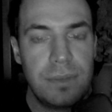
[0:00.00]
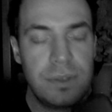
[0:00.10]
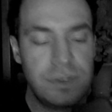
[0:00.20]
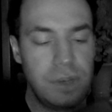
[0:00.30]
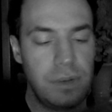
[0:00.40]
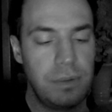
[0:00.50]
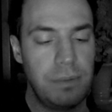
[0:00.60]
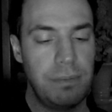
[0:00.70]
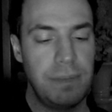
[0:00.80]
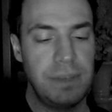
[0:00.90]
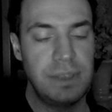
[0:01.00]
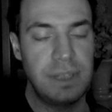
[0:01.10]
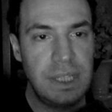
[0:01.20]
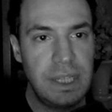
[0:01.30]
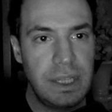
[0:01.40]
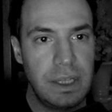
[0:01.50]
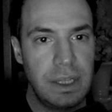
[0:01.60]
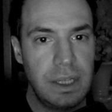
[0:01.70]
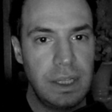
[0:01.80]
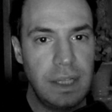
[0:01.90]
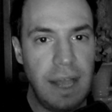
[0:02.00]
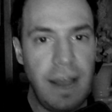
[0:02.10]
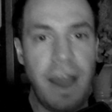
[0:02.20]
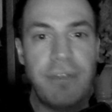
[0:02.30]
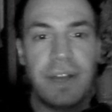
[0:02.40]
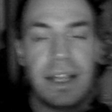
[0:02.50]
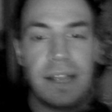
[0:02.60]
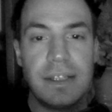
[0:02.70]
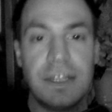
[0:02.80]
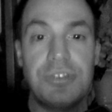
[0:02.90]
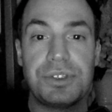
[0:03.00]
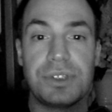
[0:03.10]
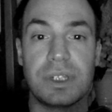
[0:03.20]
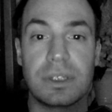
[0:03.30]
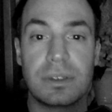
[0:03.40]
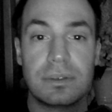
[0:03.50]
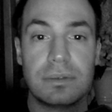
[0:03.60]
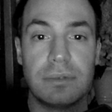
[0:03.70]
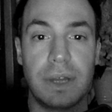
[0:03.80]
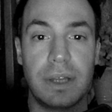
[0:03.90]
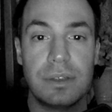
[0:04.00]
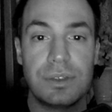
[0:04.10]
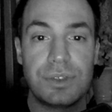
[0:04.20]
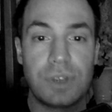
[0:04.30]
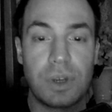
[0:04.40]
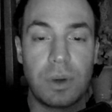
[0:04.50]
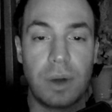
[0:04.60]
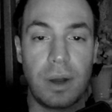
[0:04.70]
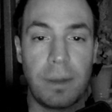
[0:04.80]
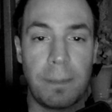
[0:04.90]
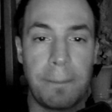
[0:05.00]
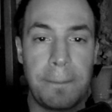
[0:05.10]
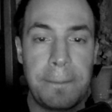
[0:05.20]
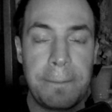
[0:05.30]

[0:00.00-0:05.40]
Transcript: So basically, I find that interesting, right? So